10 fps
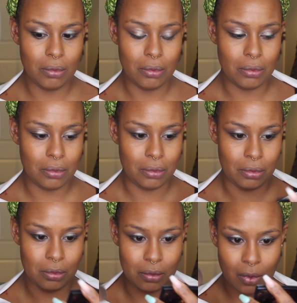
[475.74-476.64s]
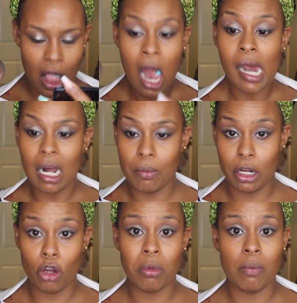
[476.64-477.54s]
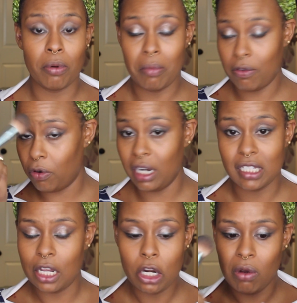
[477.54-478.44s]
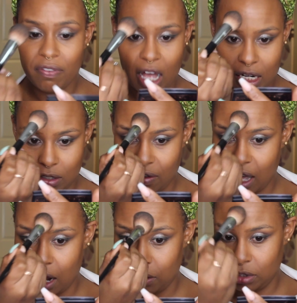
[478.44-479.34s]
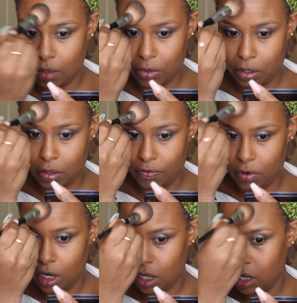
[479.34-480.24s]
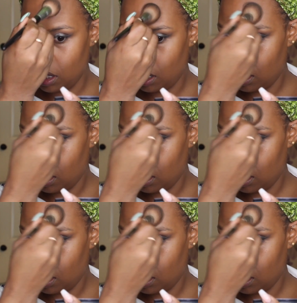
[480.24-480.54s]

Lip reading: gonna go to my forehead because I know I've got to do something on the forehead.